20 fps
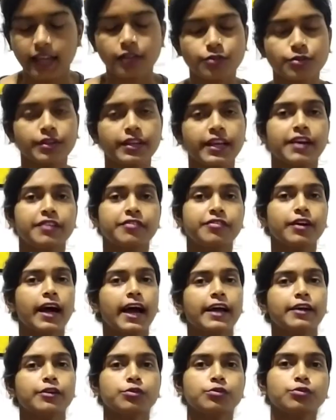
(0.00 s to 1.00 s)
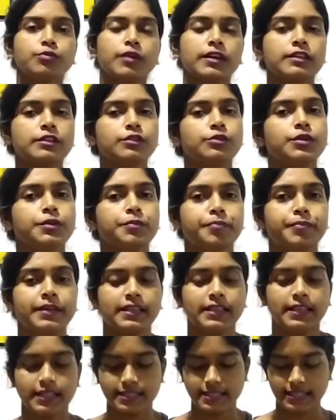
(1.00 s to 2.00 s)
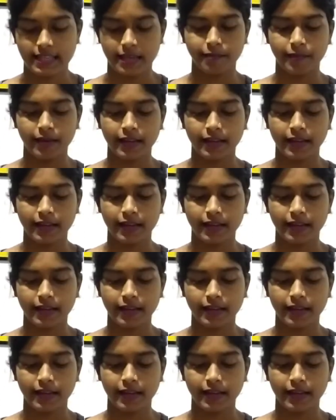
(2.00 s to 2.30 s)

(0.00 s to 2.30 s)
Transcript: So therefore I don't want to repeat the same,